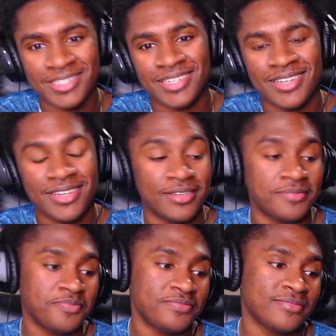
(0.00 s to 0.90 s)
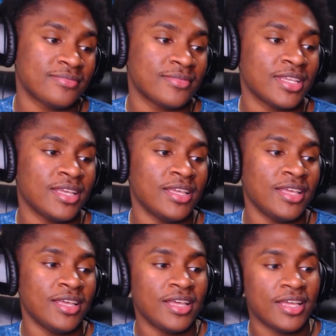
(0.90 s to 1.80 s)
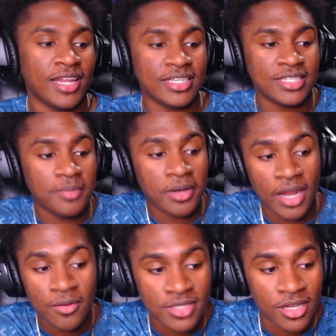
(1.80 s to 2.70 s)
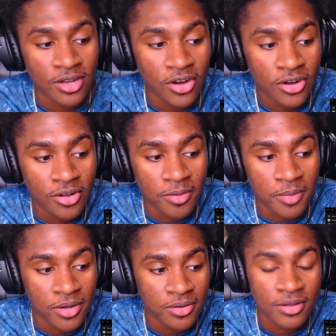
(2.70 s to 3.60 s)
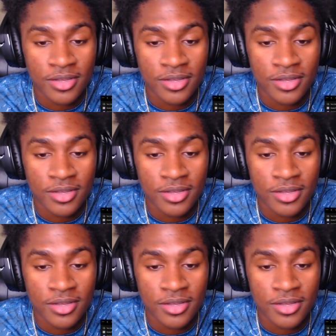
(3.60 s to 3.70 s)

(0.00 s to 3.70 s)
John. Me enamoro todos los más. Now, see, bro, that was a girl, bro.